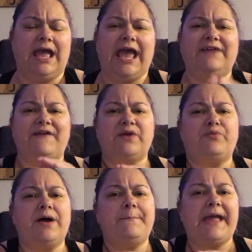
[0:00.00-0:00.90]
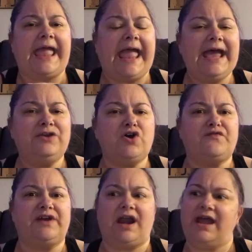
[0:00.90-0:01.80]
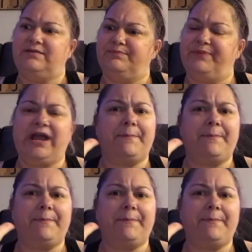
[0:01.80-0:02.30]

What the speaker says: And if I'd rub my hand over it, I'd pick